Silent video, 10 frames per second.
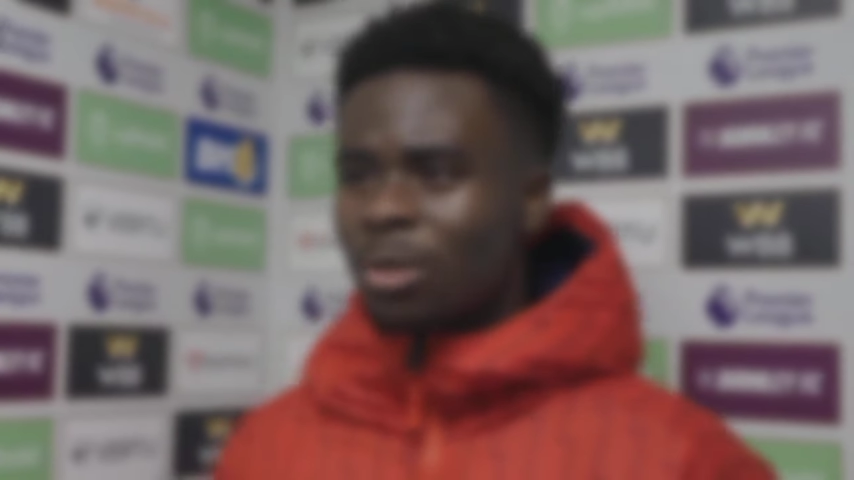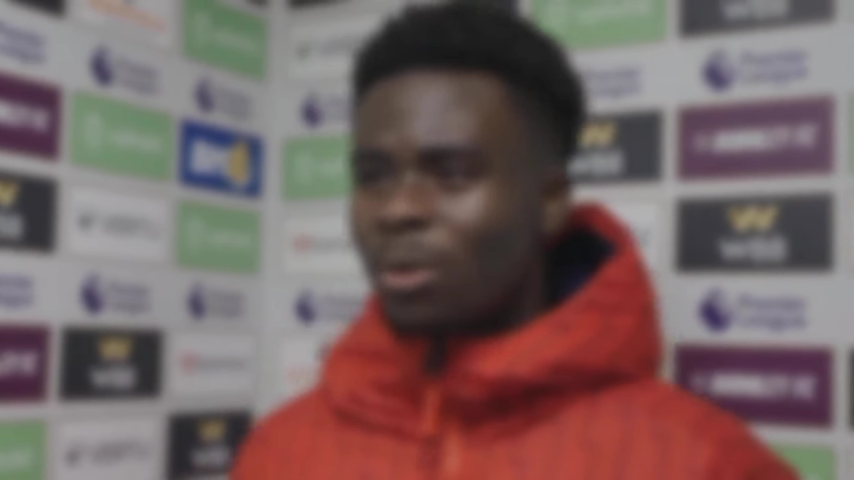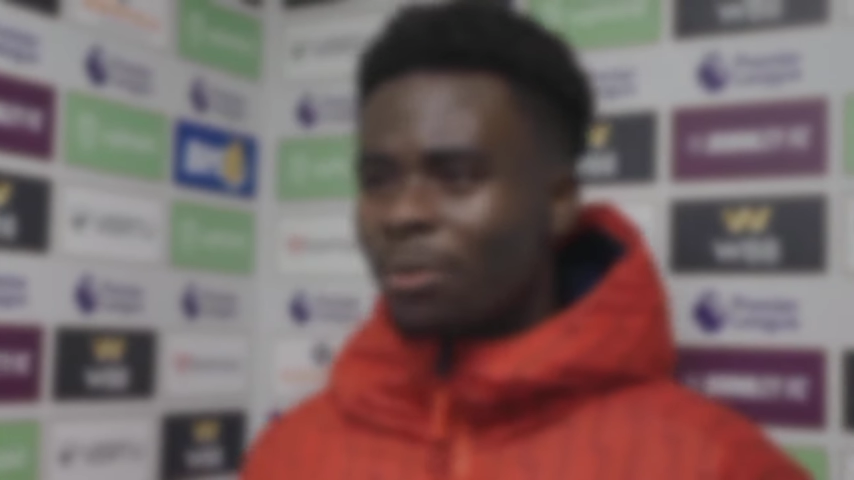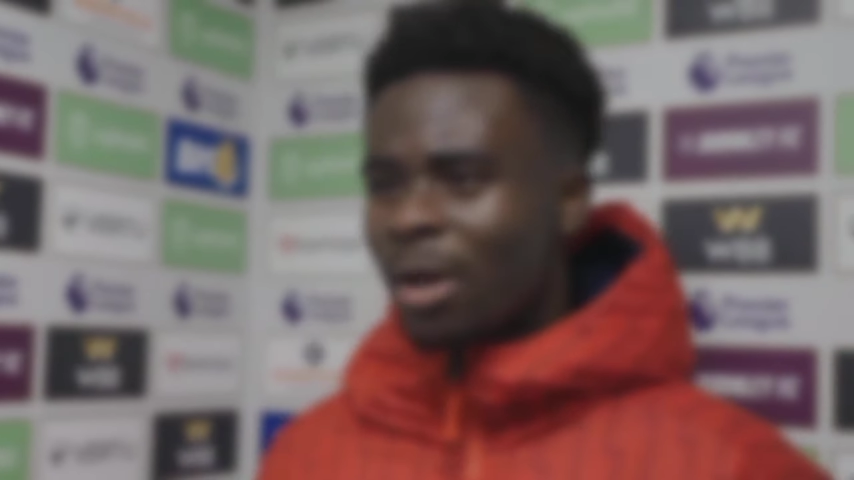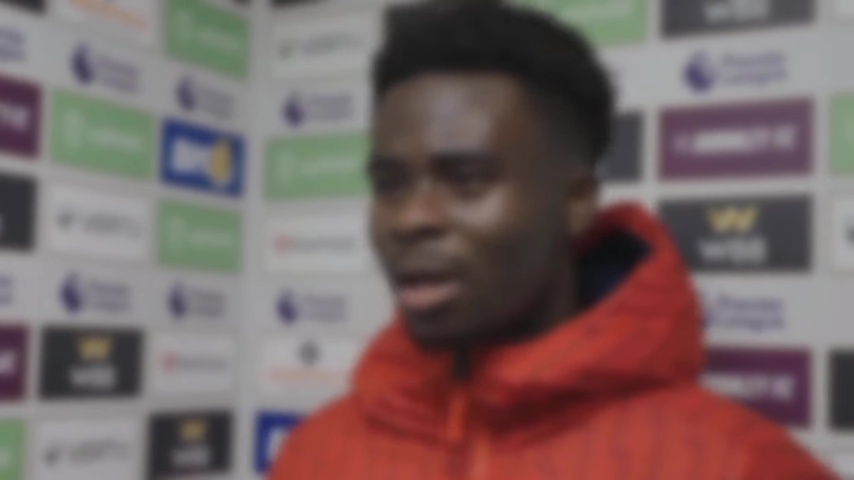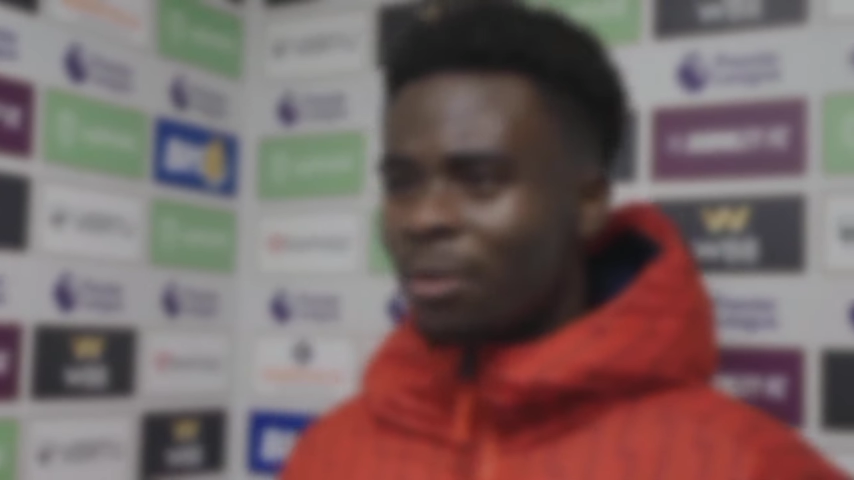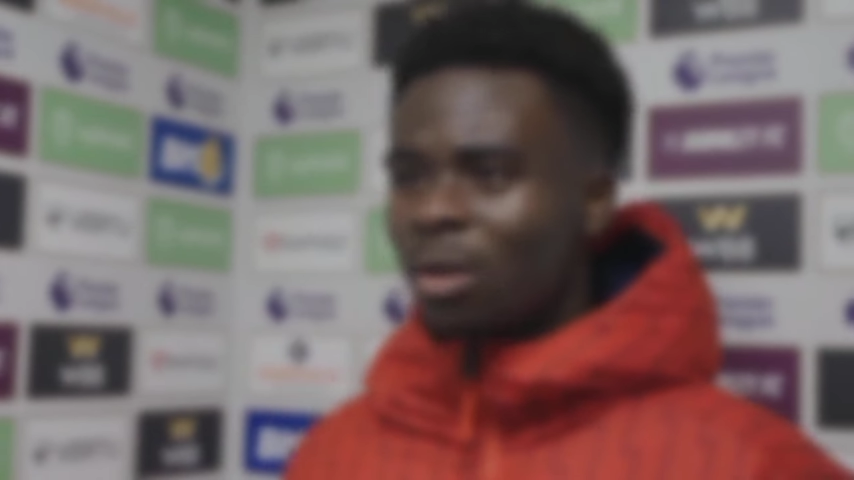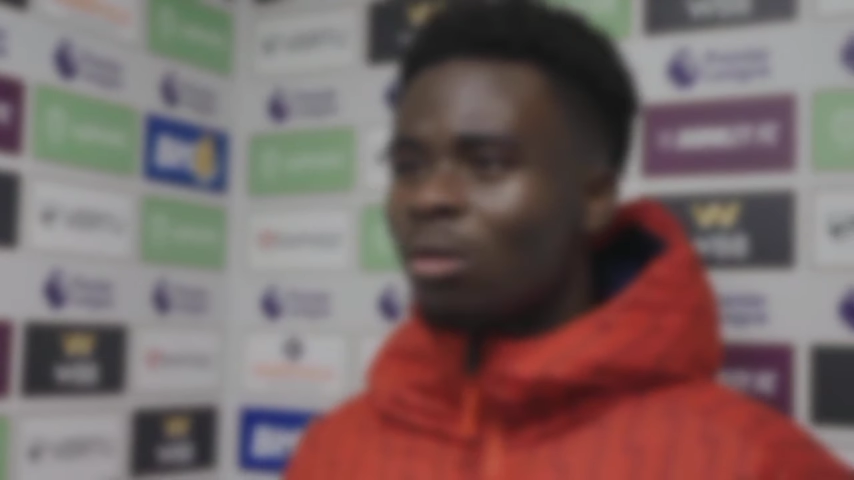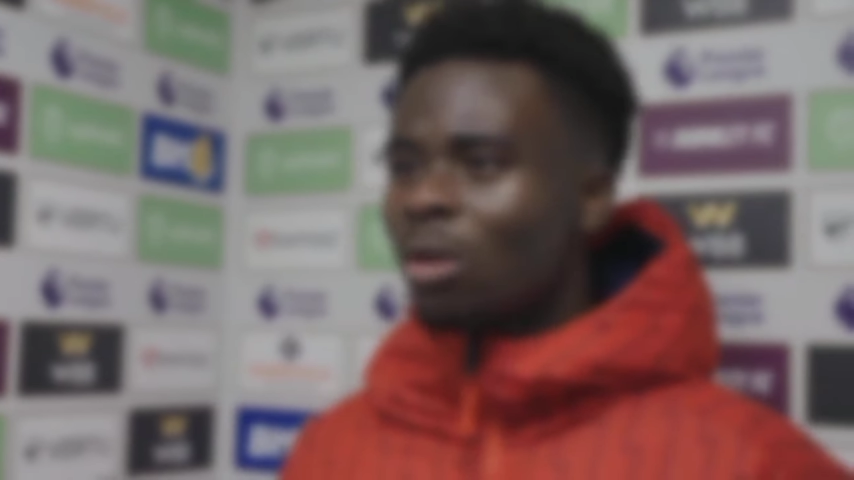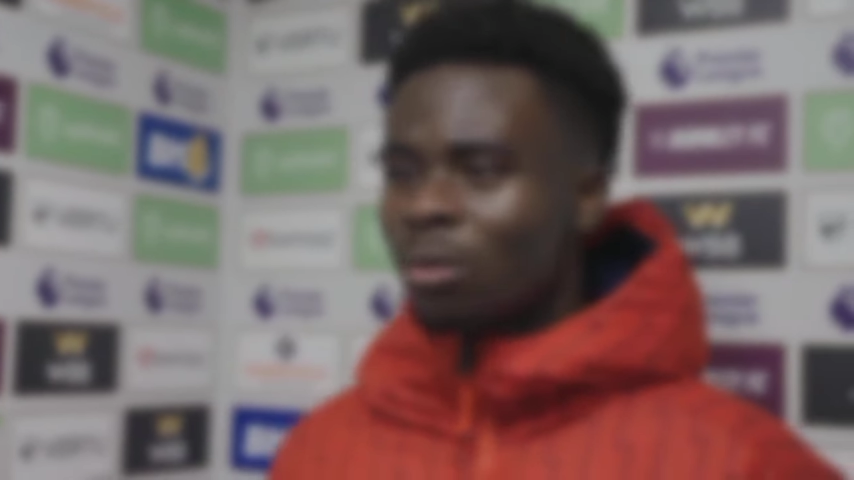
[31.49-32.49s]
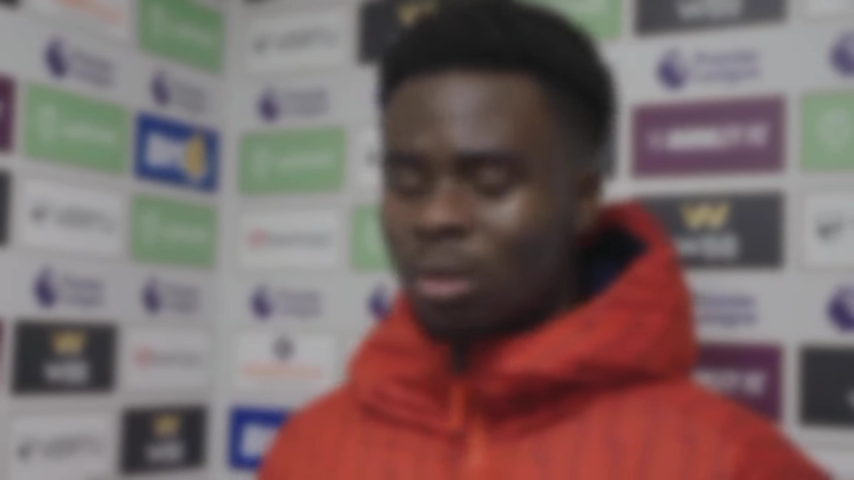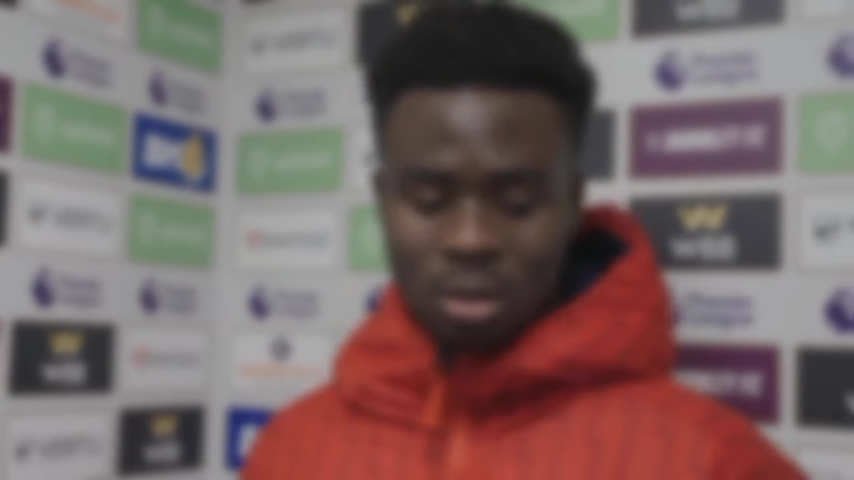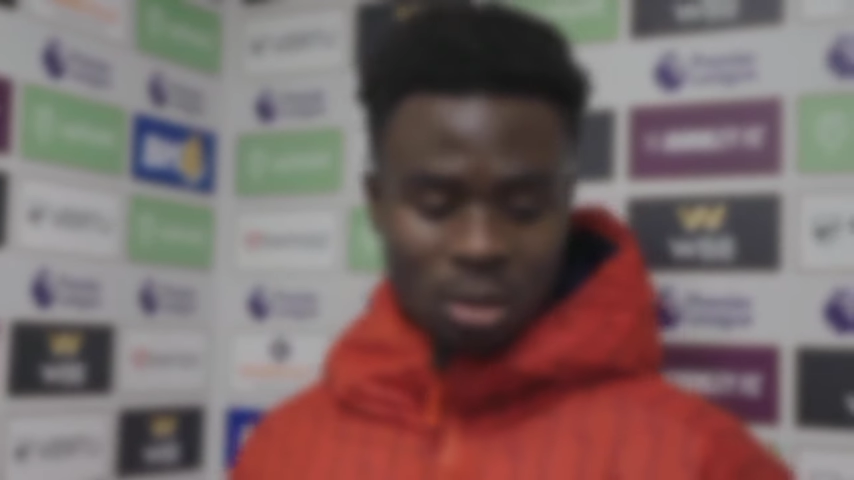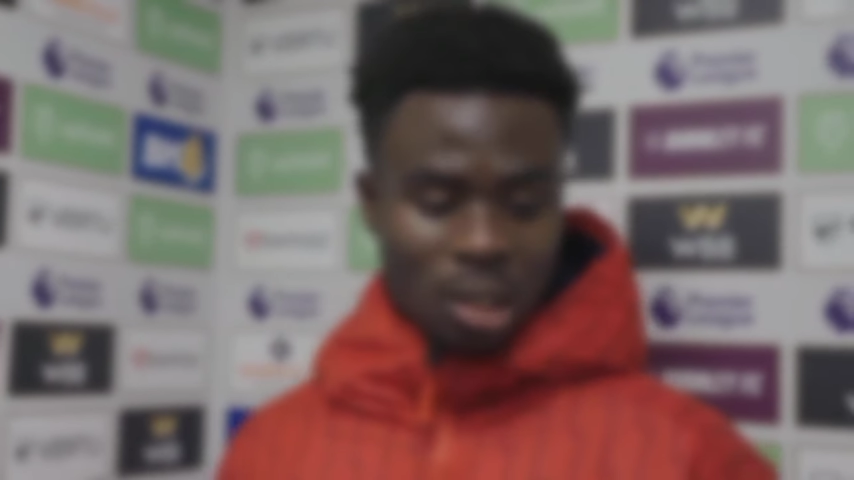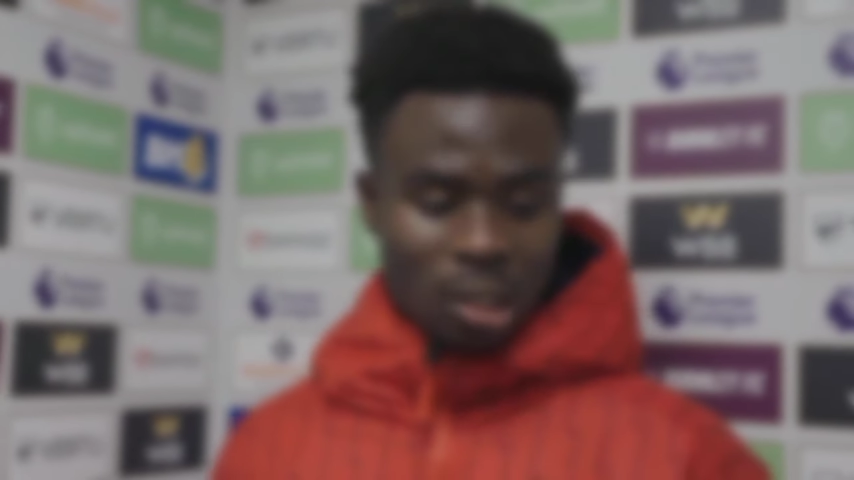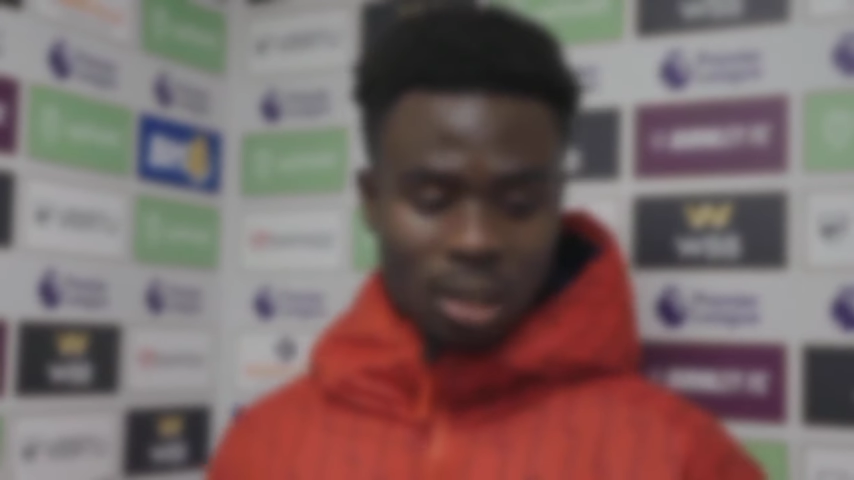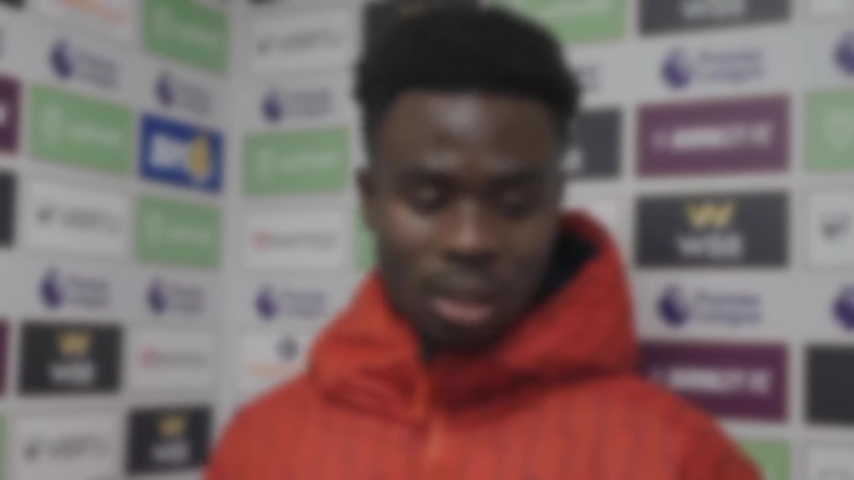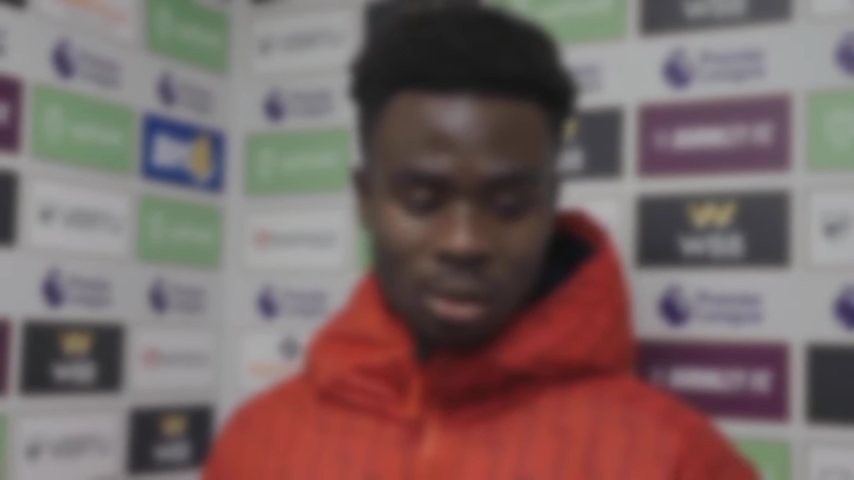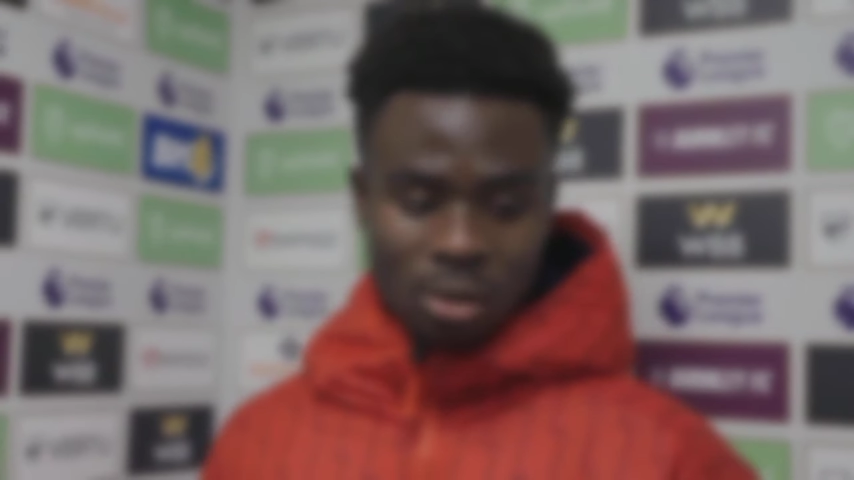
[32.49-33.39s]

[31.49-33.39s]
to win five in a row at the start of the year,